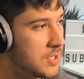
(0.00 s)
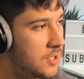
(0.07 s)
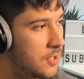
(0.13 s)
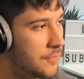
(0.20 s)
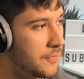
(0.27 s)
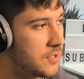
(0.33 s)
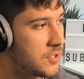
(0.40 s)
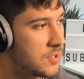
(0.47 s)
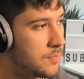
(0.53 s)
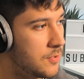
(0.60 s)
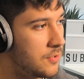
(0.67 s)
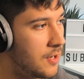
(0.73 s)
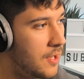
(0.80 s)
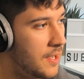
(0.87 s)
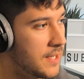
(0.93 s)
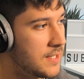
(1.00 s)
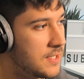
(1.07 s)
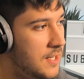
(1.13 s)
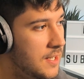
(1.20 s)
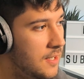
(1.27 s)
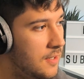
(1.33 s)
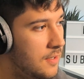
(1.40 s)
turn off our smooth
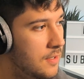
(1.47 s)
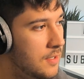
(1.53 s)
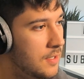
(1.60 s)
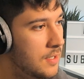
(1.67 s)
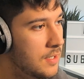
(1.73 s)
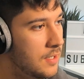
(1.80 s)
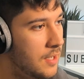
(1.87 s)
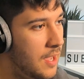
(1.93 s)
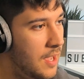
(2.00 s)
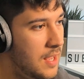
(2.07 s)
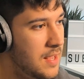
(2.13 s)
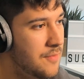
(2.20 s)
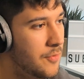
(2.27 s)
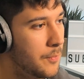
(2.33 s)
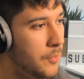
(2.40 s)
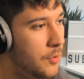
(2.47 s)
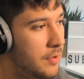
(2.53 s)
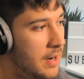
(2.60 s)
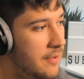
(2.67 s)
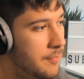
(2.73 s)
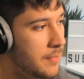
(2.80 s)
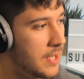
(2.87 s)
lighting and get even more
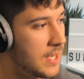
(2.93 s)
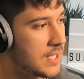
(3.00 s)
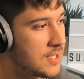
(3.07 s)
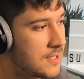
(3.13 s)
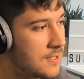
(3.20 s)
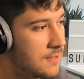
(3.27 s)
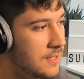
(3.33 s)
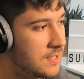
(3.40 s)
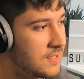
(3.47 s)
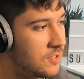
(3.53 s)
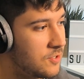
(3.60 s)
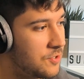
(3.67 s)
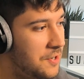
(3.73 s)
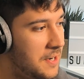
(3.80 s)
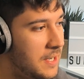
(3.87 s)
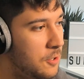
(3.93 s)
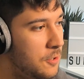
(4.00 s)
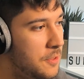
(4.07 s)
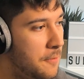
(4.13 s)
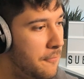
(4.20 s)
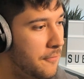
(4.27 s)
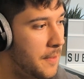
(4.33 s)
FPS. Let's just try and go
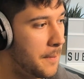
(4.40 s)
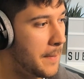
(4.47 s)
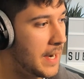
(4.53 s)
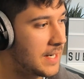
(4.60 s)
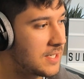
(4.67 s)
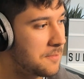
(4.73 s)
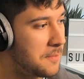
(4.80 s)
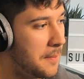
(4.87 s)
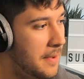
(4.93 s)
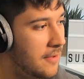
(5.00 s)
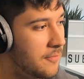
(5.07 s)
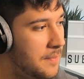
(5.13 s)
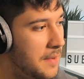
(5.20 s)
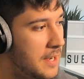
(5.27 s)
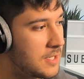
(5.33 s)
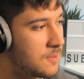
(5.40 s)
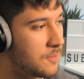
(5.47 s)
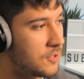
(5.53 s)
the, for the maximum FPS